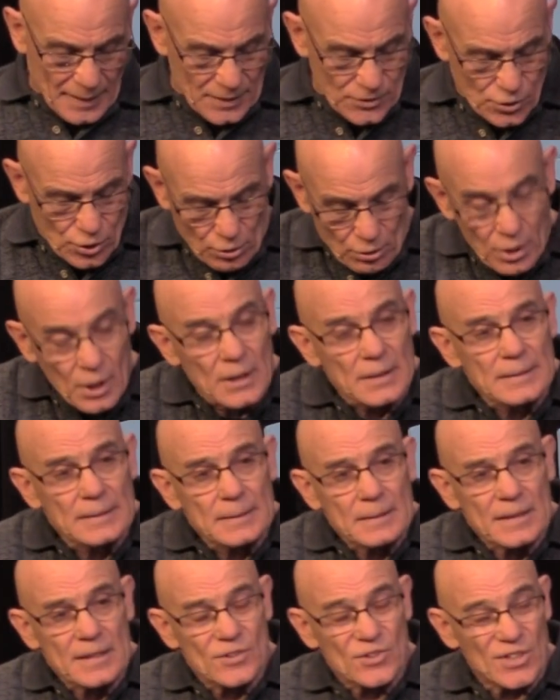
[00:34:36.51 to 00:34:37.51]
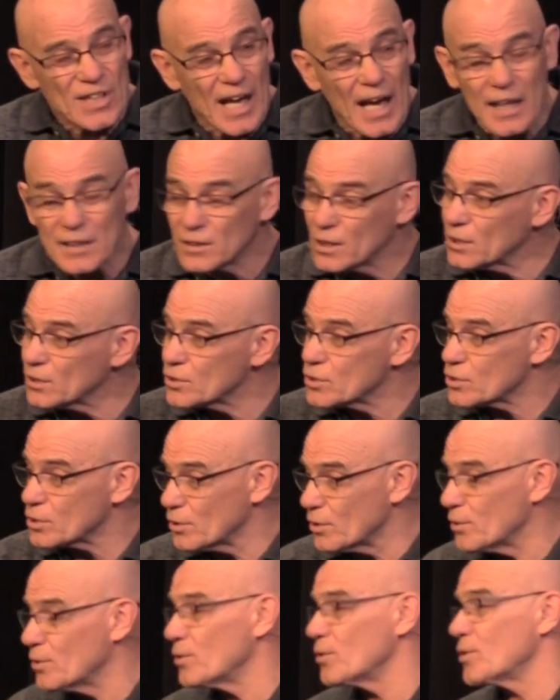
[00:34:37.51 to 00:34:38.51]
And so is God
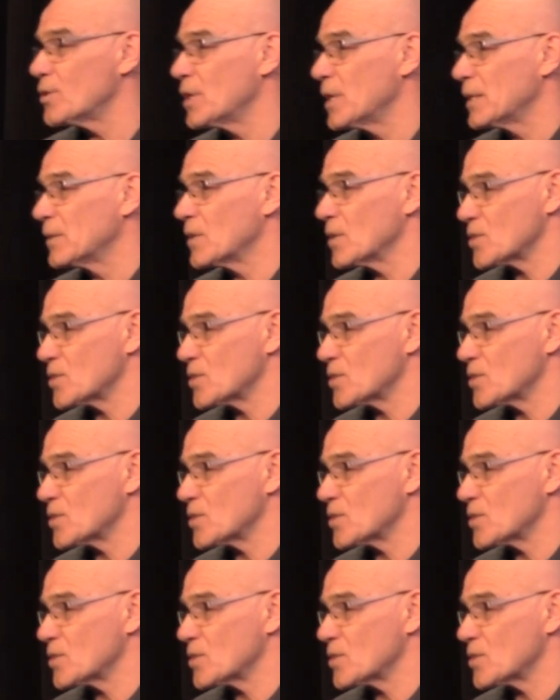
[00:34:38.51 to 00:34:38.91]
concerned?